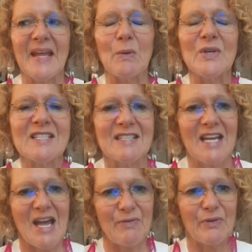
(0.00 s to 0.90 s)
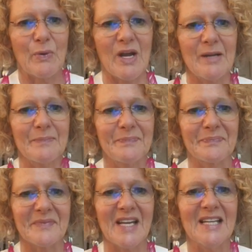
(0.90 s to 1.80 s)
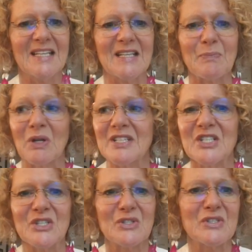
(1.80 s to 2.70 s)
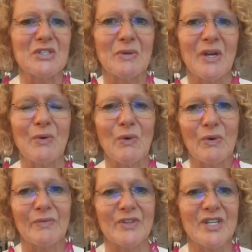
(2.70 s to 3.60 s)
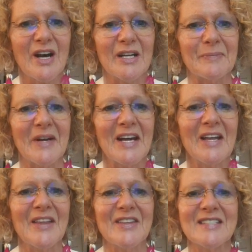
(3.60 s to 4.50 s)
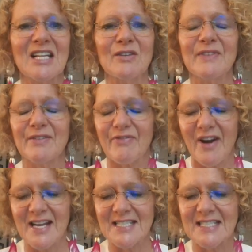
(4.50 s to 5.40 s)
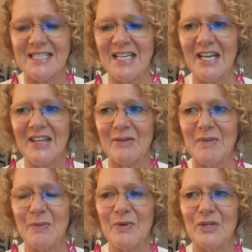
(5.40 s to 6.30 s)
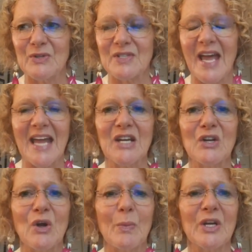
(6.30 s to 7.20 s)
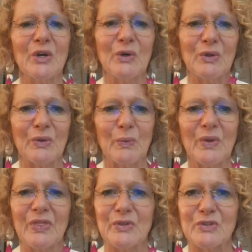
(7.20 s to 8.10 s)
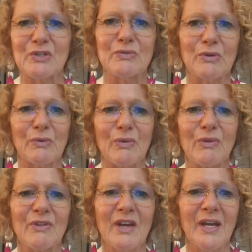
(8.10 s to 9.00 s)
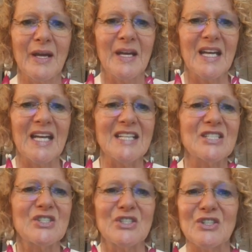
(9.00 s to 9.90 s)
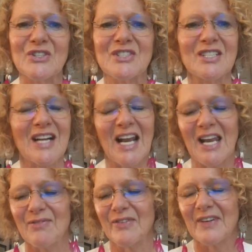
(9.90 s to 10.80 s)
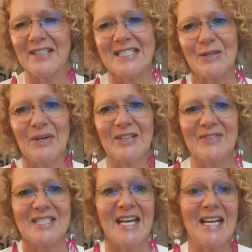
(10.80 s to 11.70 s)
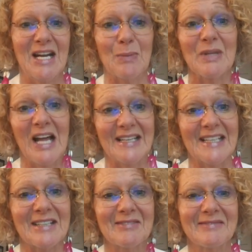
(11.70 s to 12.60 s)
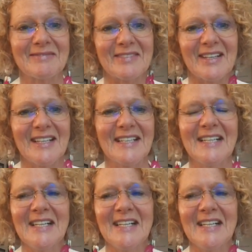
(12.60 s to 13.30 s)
We see it everywhere. Politicians do it all of the time. There's a lovely phrase, isn't it, that people use, economical with the truth. It's just a clever, fancy way of saying I'm lying, right?